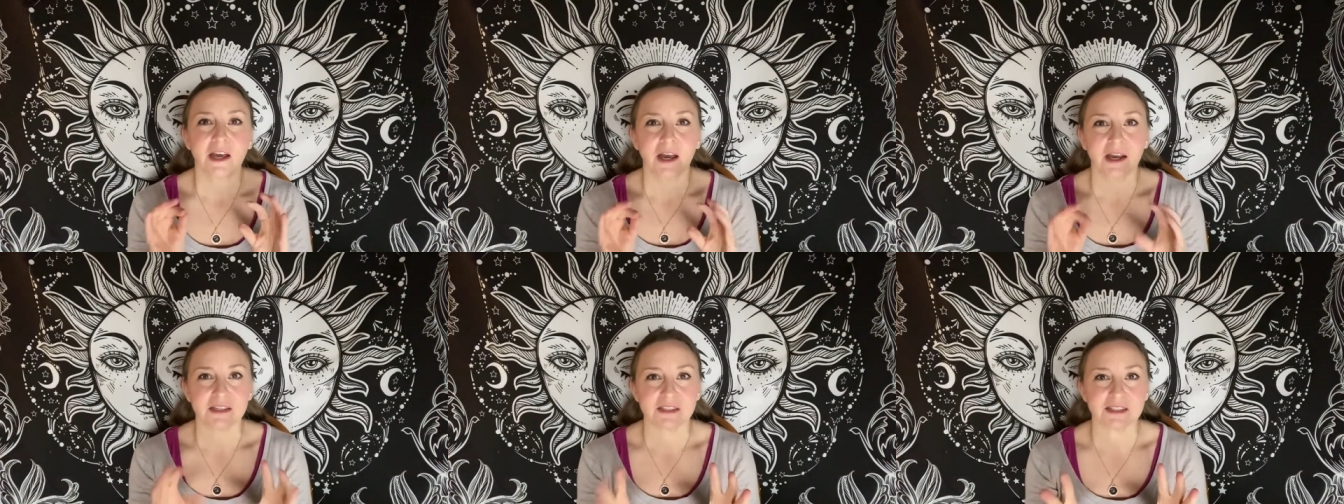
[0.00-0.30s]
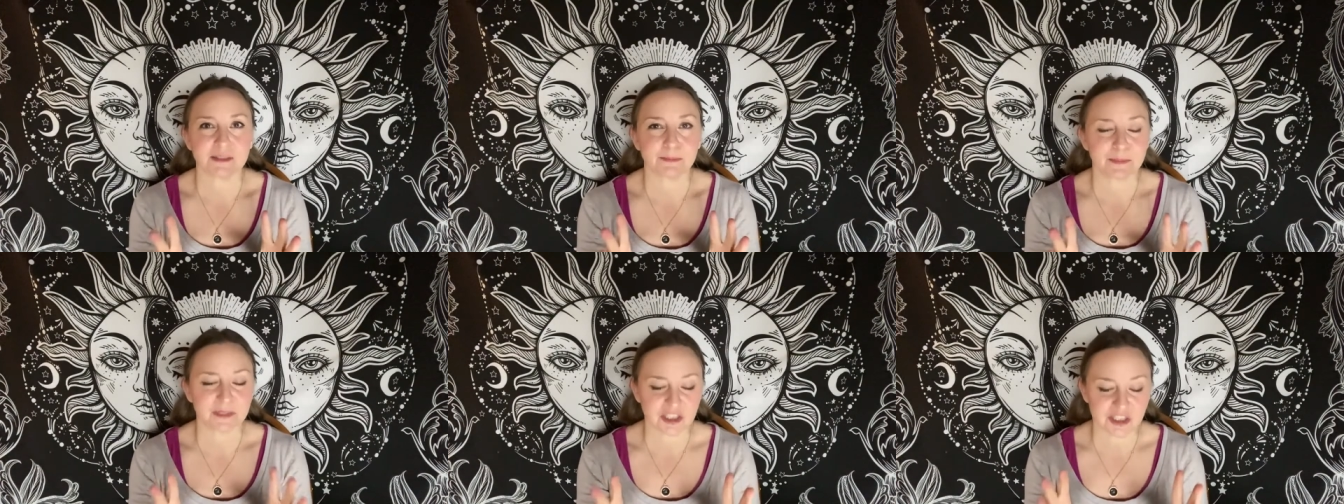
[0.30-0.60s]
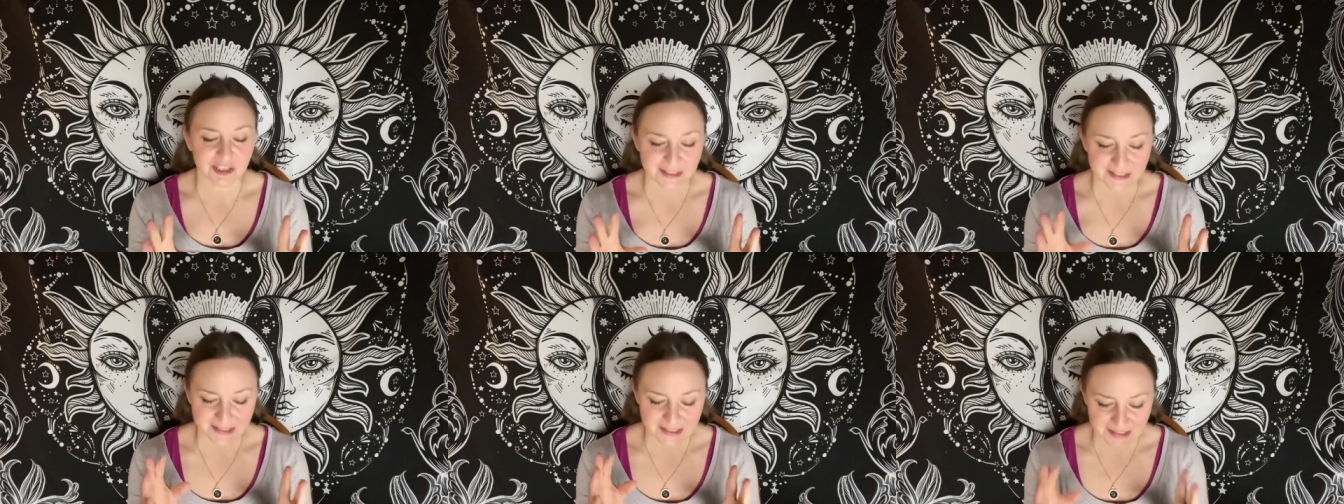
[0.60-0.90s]

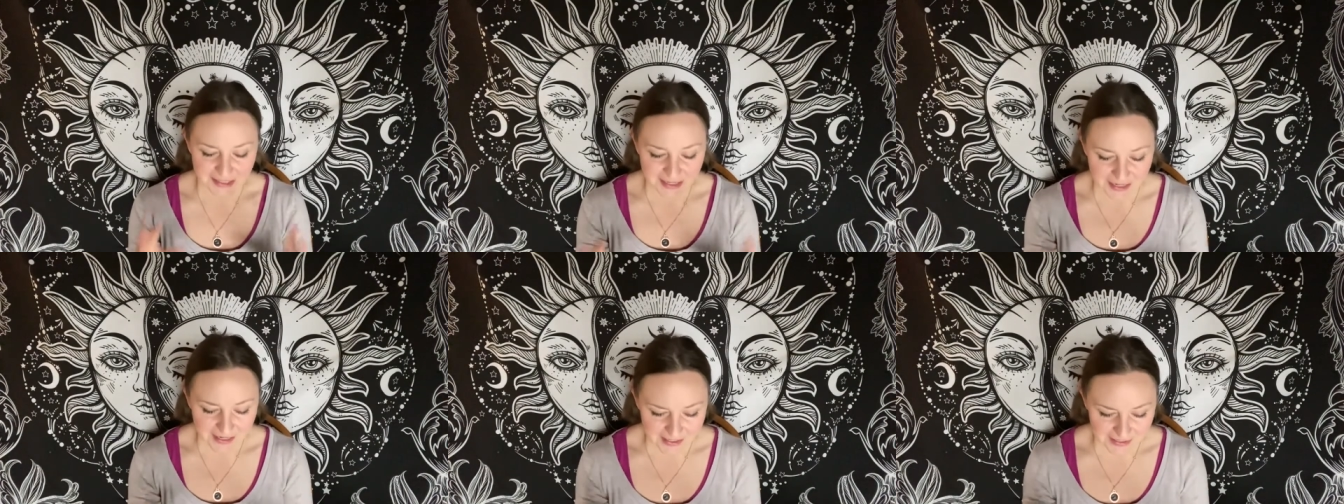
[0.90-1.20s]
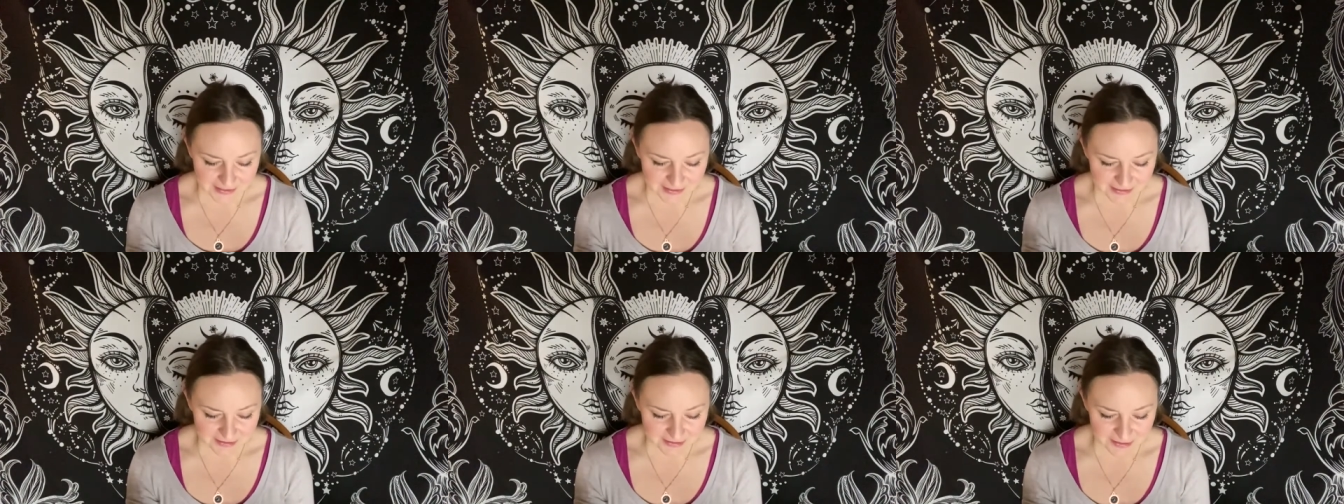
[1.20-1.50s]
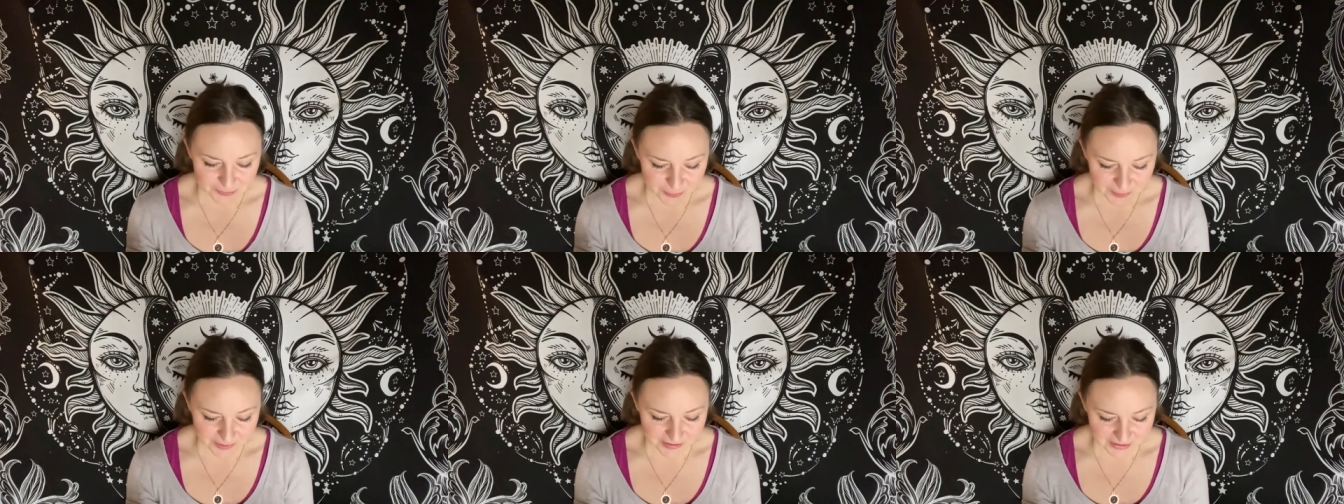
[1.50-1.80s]
auspicious
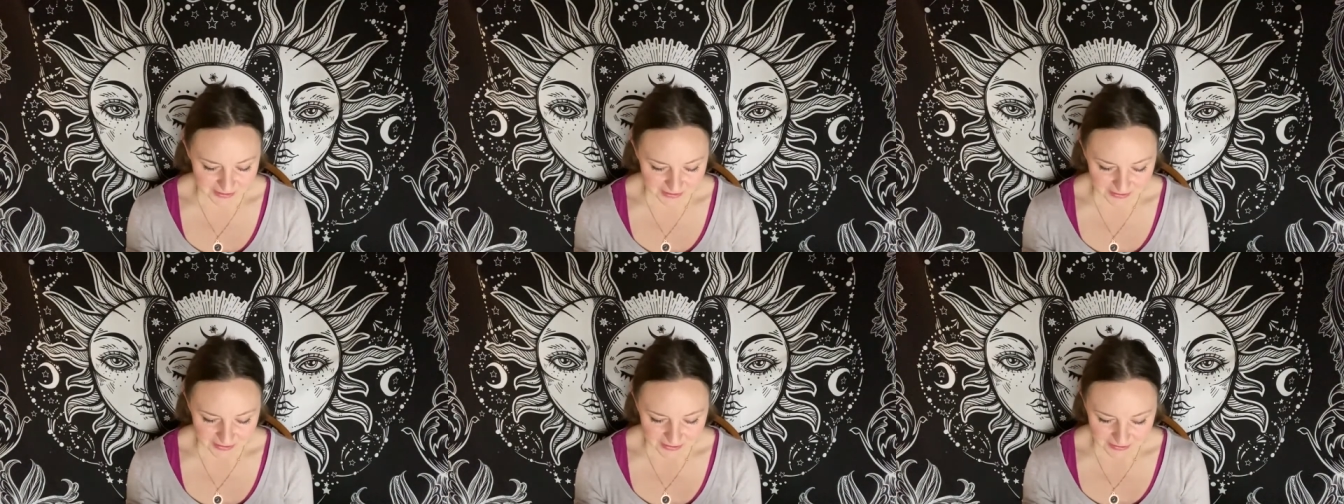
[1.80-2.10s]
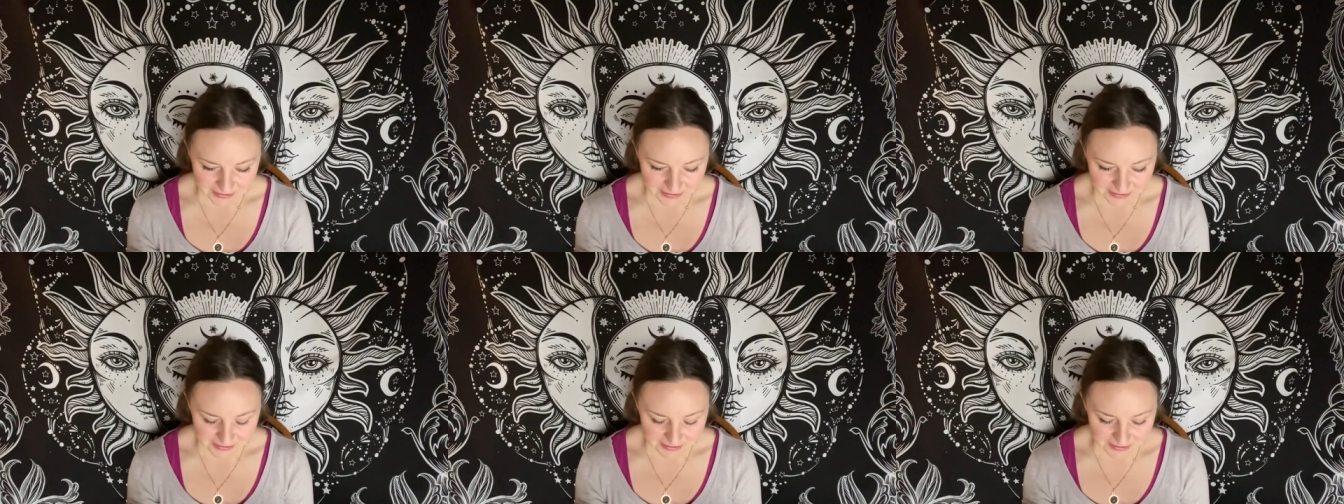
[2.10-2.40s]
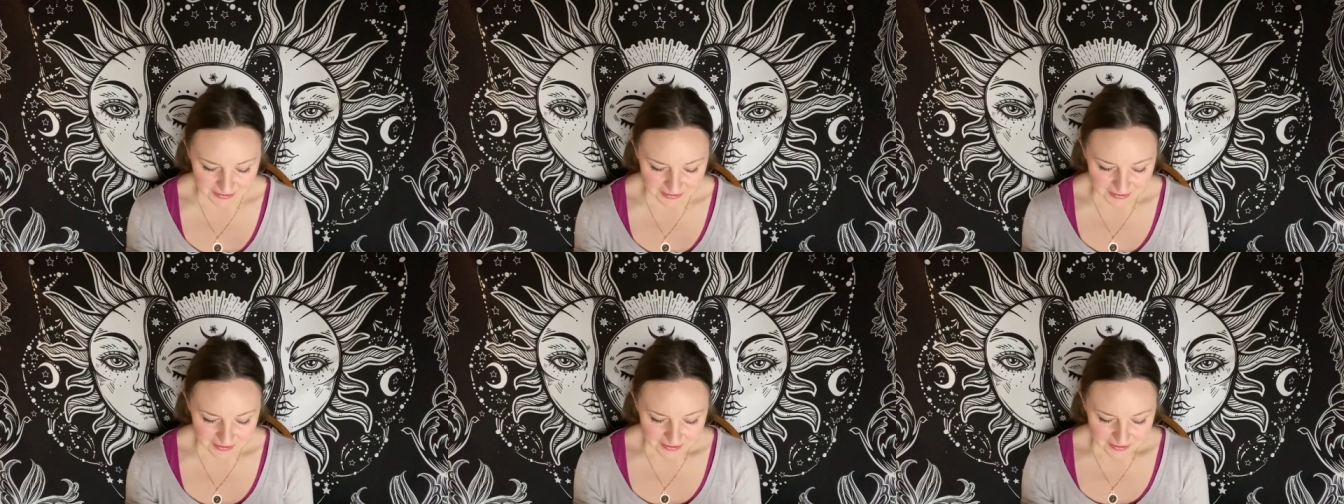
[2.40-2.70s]
signs with
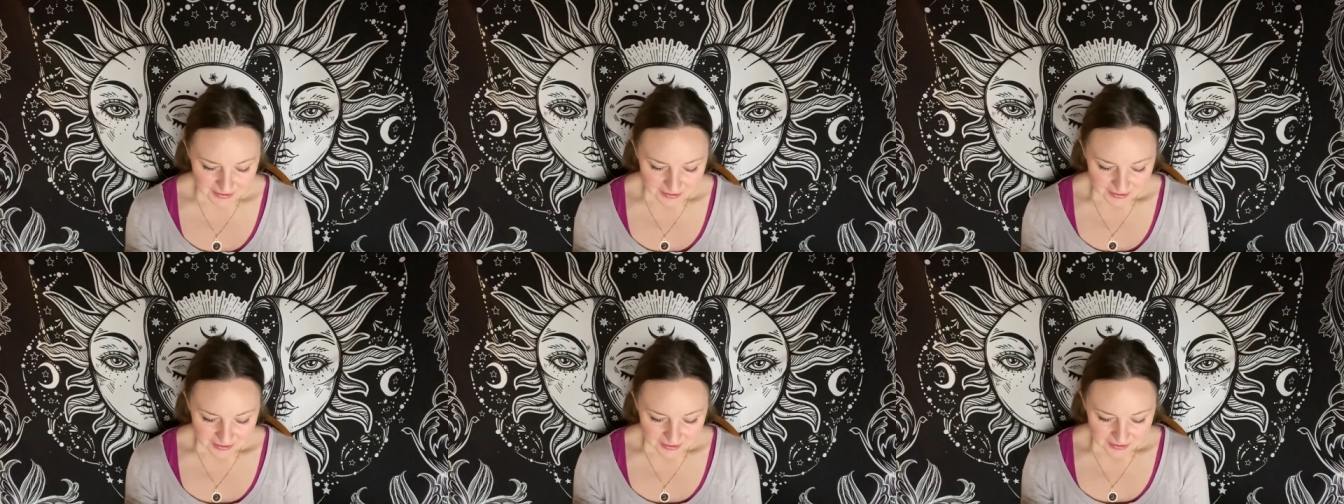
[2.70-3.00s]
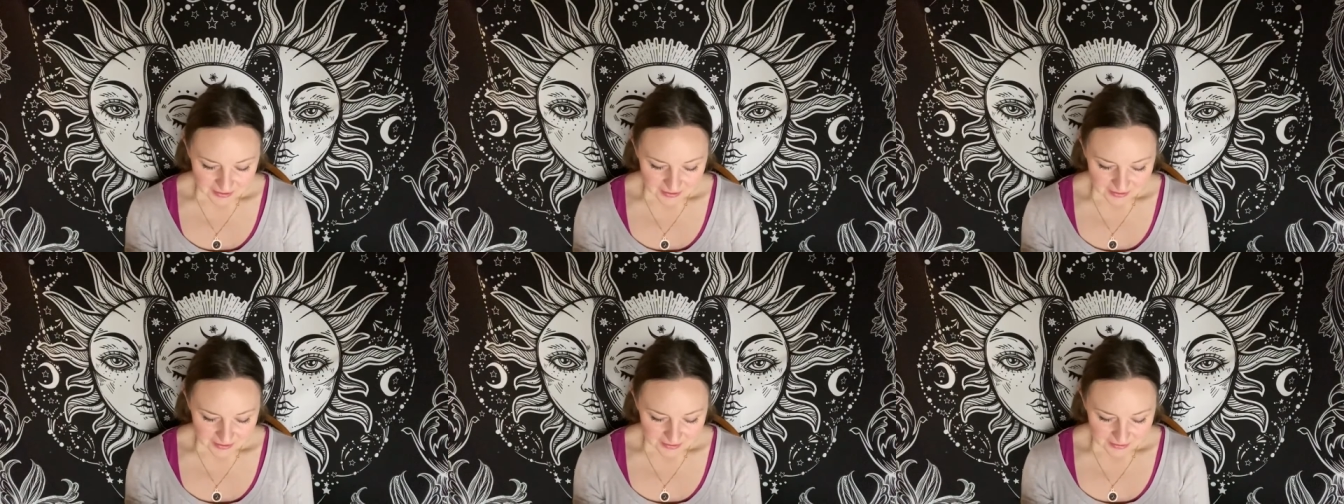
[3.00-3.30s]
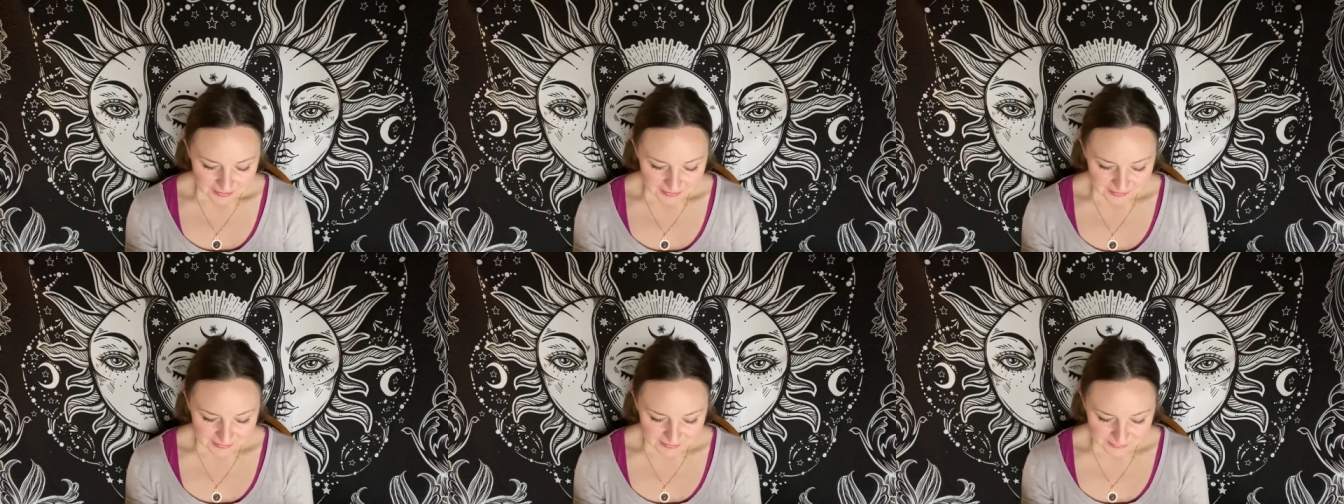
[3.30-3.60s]
this.
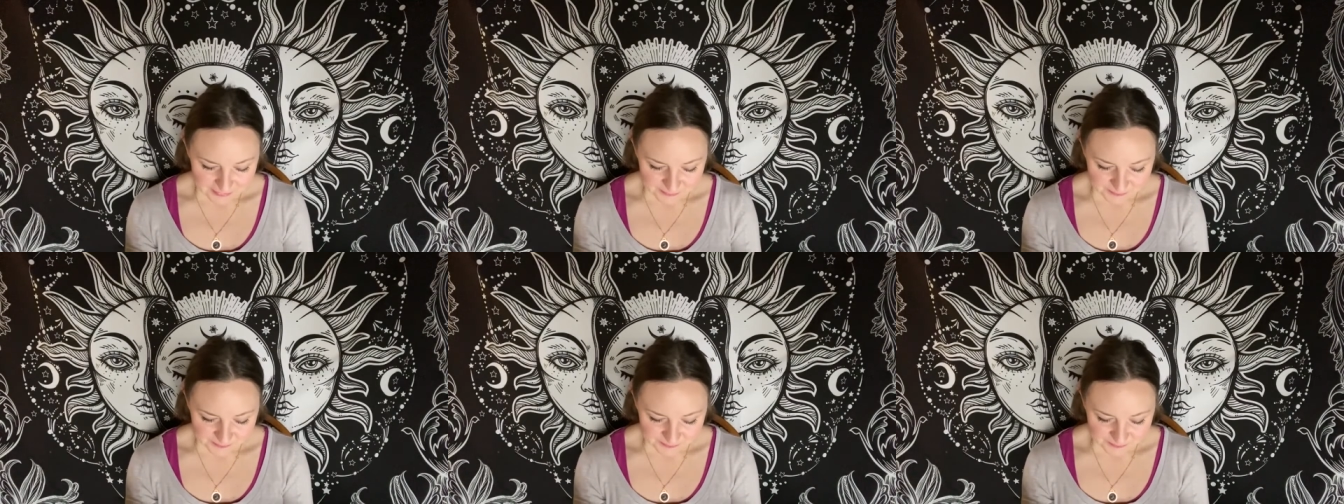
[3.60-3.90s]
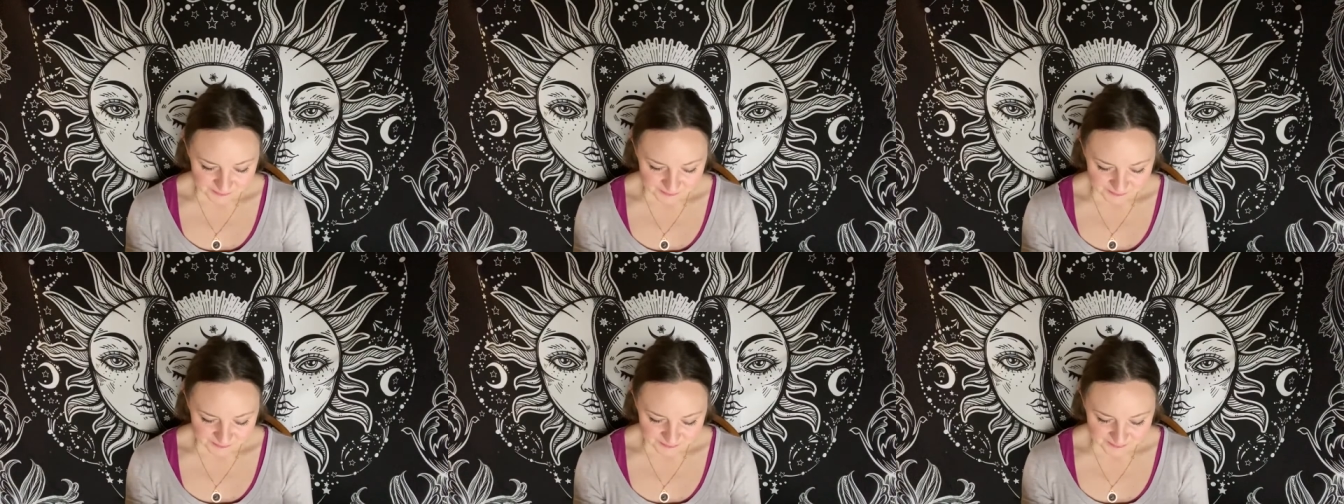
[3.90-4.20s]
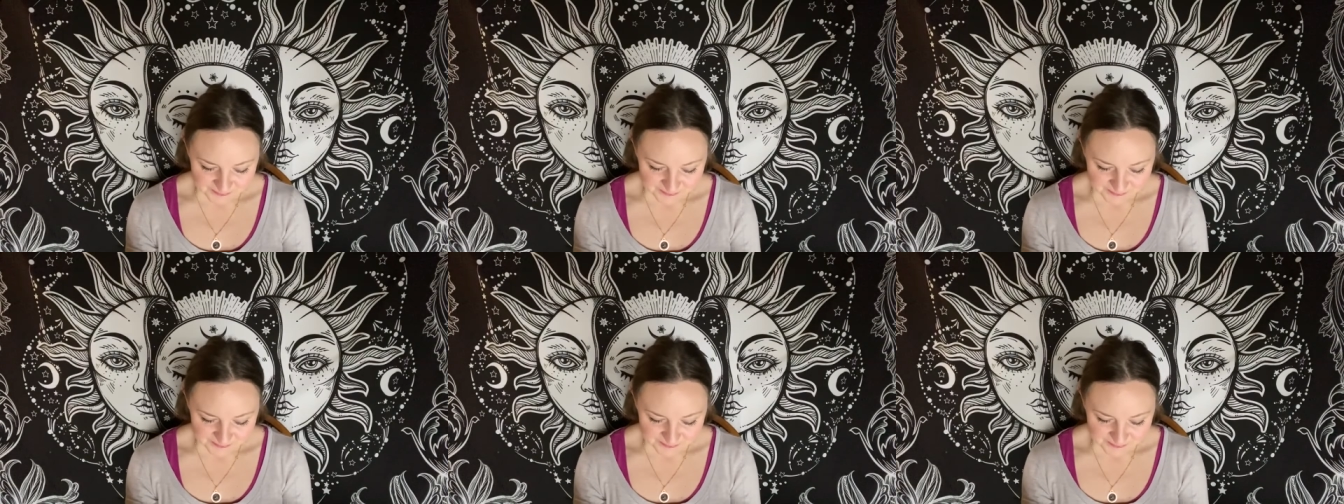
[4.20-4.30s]
Um,